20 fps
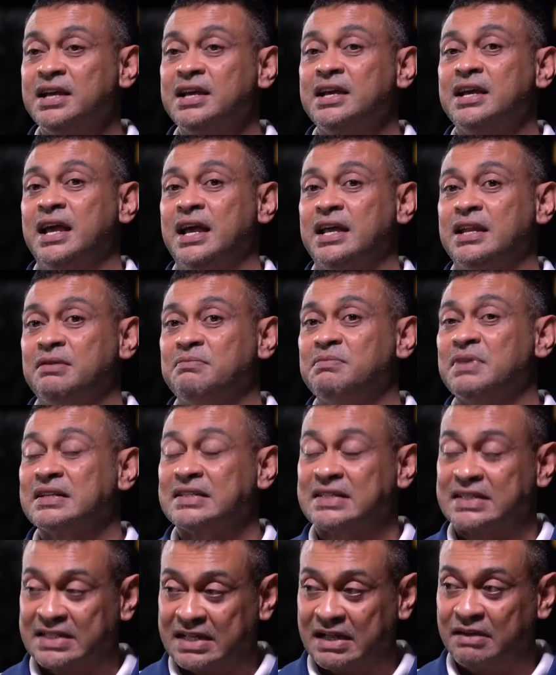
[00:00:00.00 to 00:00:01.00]
and it
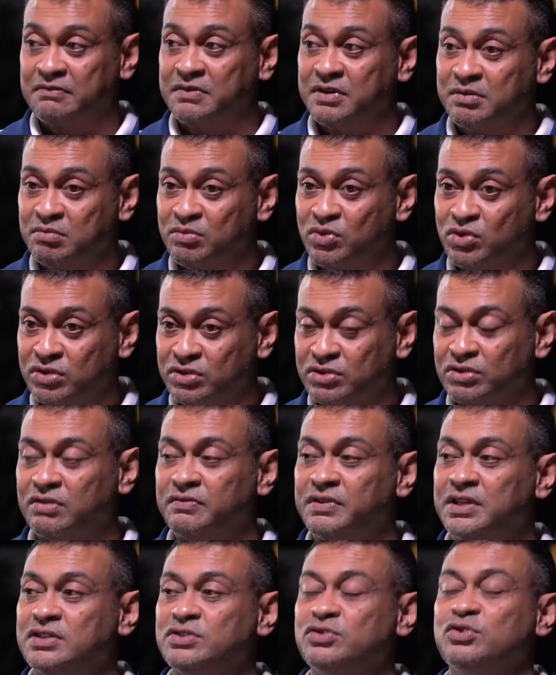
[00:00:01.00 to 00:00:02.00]
must cover most
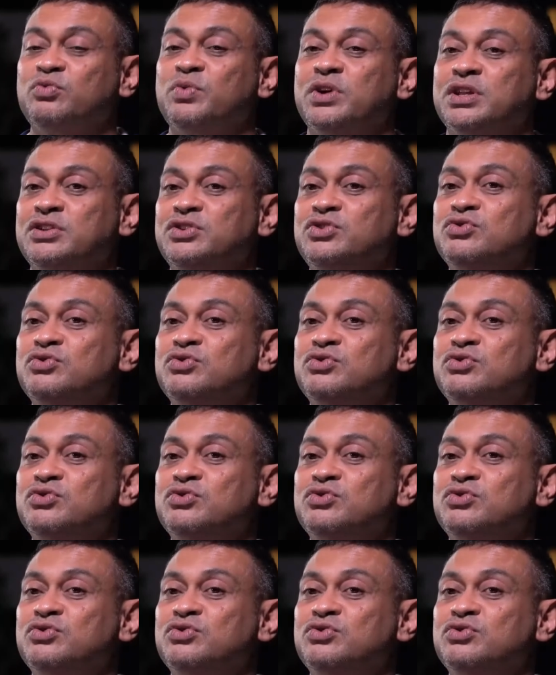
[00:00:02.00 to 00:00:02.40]
of it. So when you